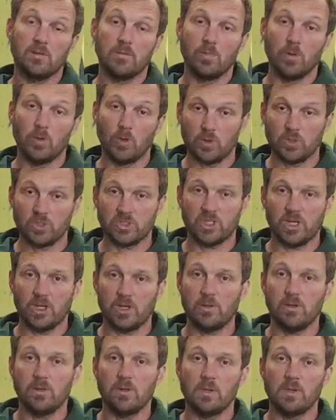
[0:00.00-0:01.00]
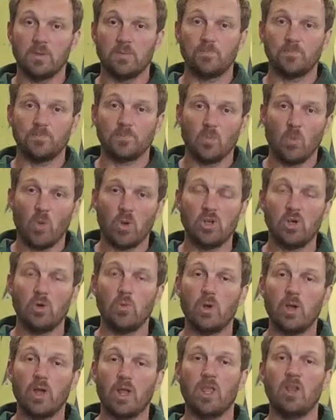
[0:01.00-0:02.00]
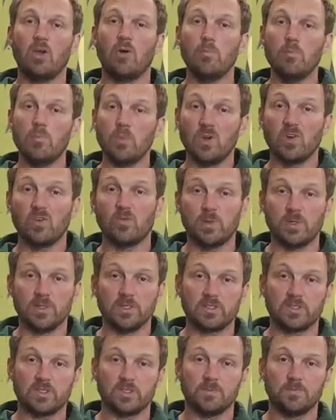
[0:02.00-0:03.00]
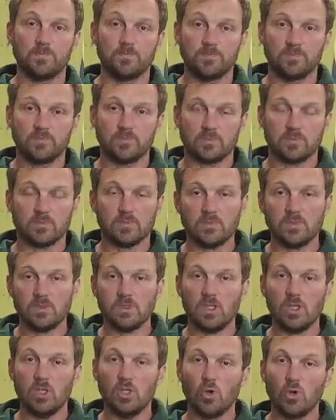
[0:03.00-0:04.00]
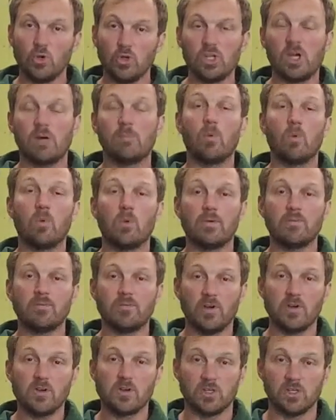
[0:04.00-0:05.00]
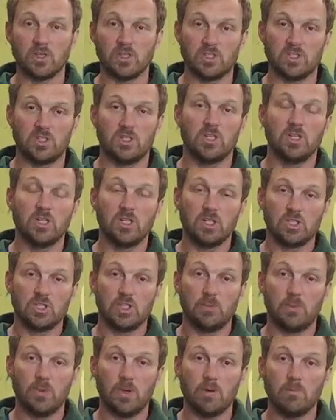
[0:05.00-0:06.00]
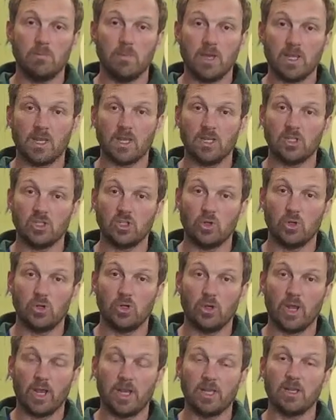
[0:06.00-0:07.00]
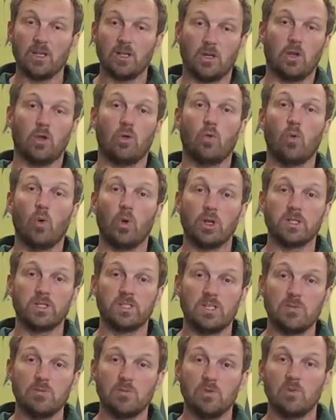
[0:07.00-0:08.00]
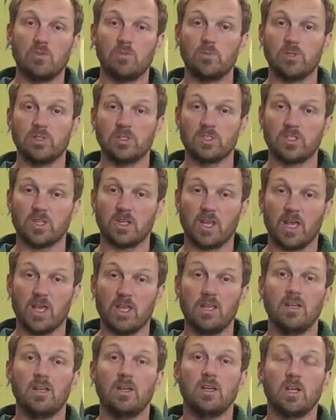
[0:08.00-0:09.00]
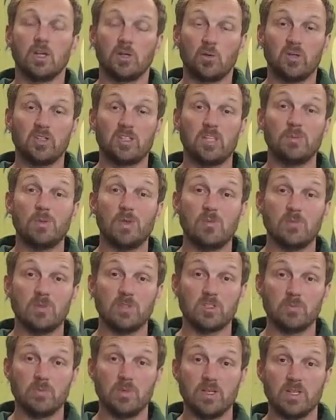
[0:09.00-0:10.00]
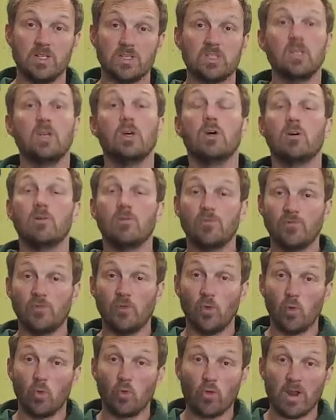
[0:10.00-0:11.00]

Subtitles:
but also when you're working on movements, your number one focus should be on making sure you're getting quality movements, okay? Quality movements means full